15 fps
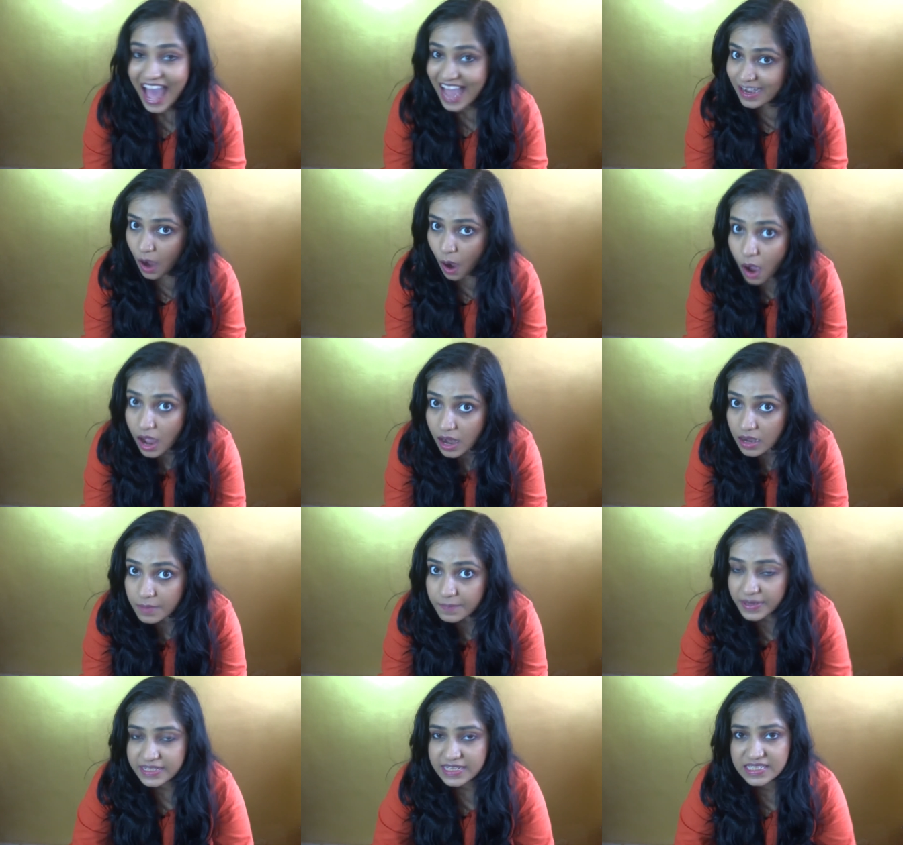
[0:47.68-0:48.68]
at
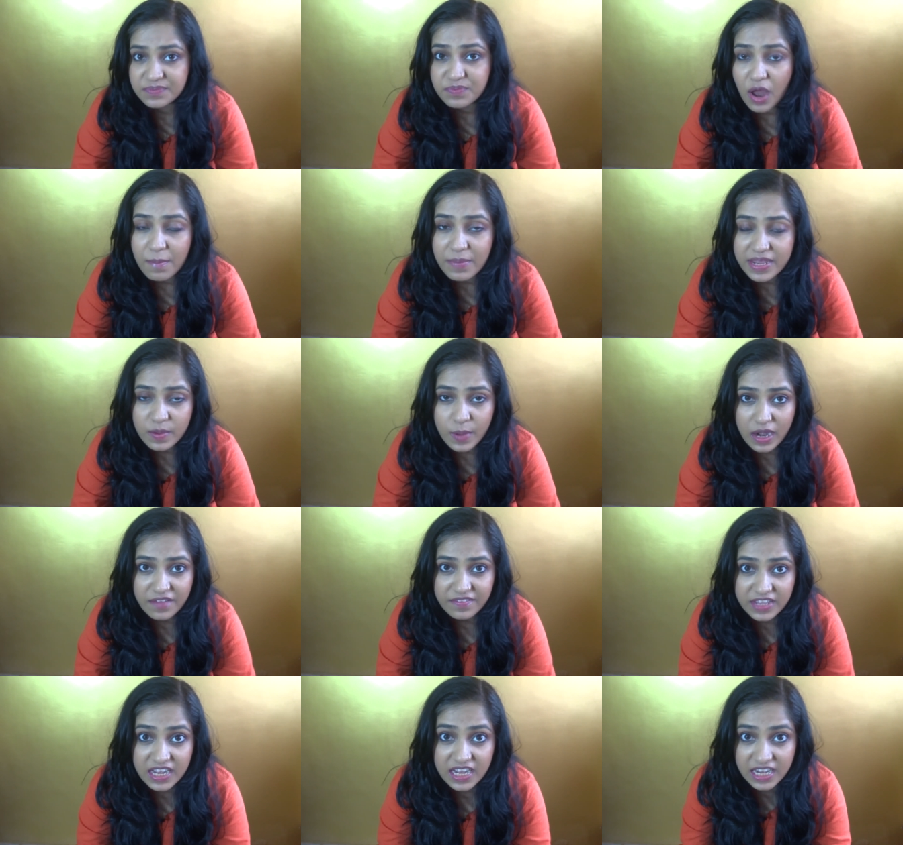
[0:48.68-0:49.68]
all, but this is probably one
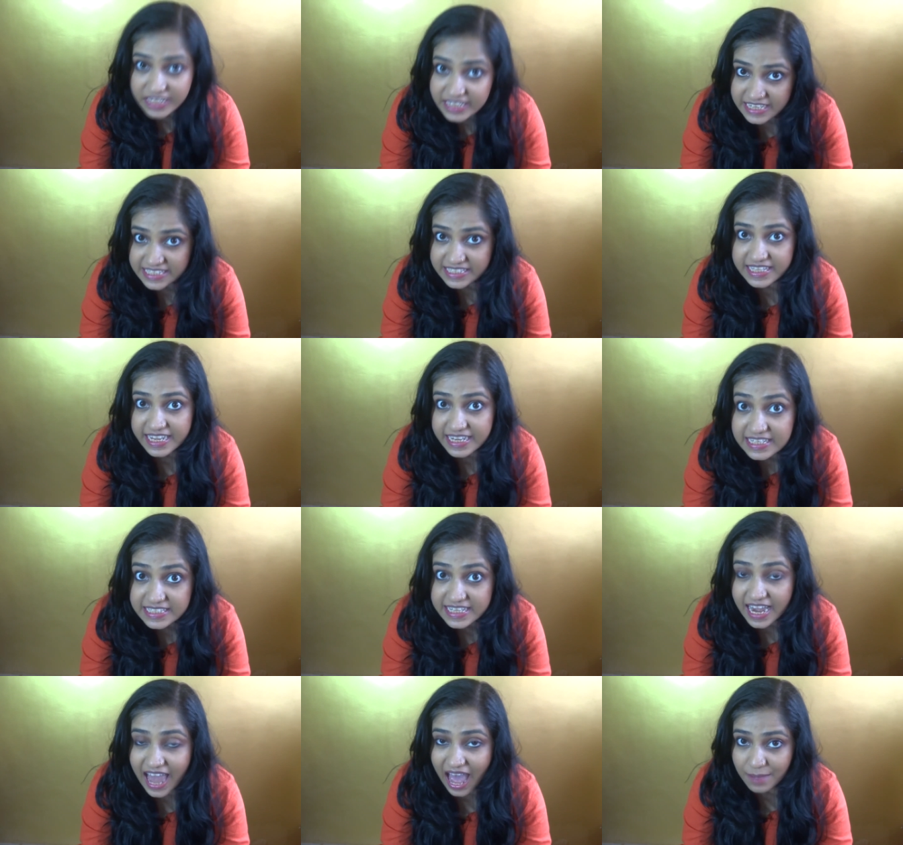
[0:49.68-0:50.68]
of the earliest things
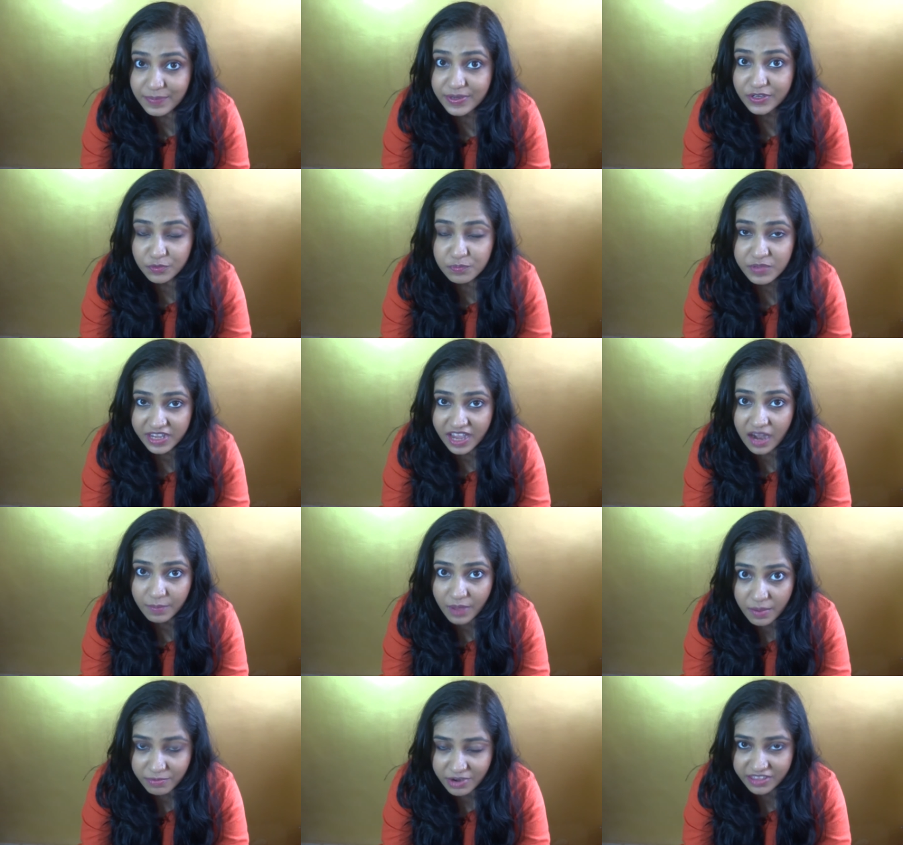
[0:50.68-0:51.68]
that happened to me and
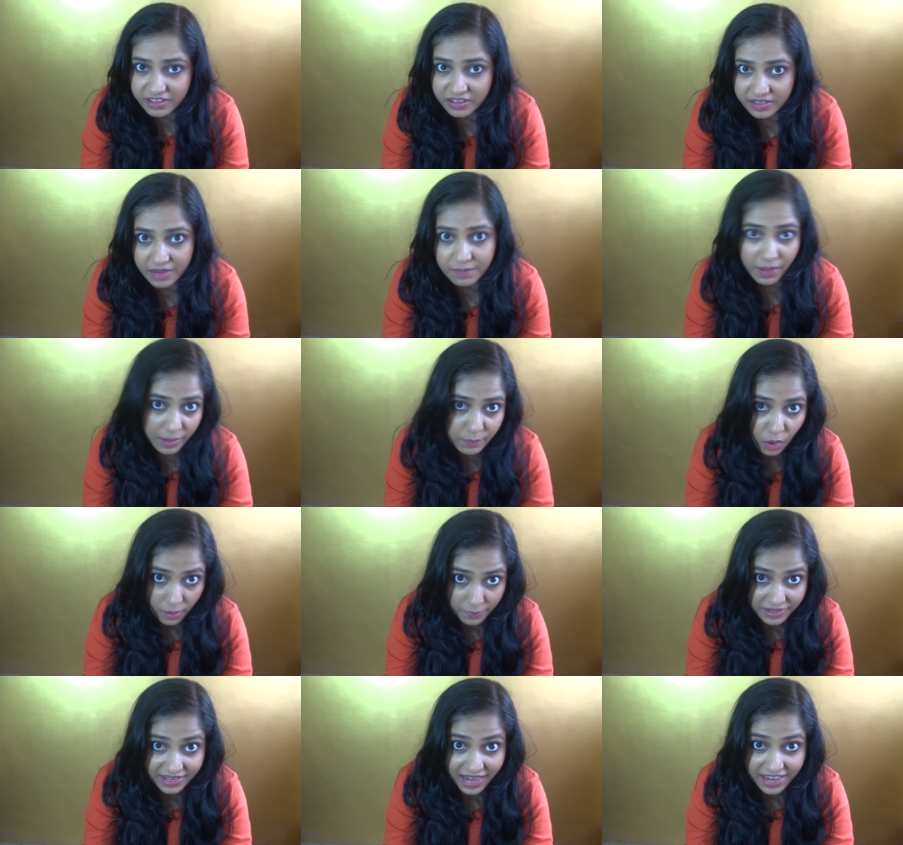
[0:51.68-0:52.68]
my brother that my
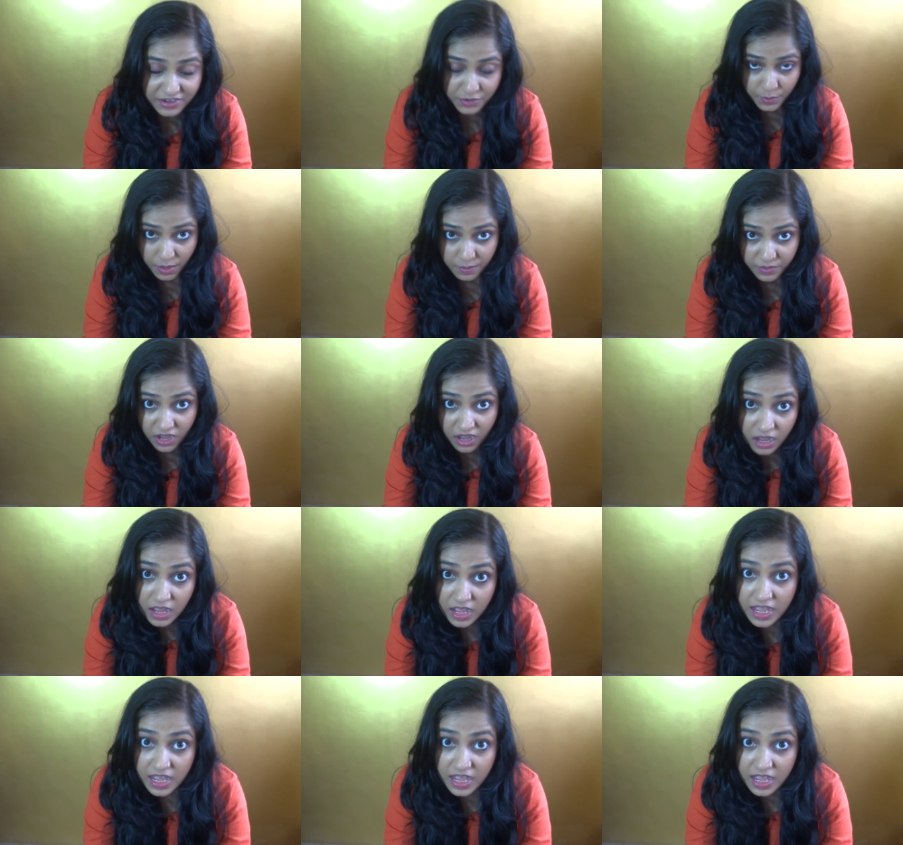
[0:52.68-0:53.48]
mom and dad remember.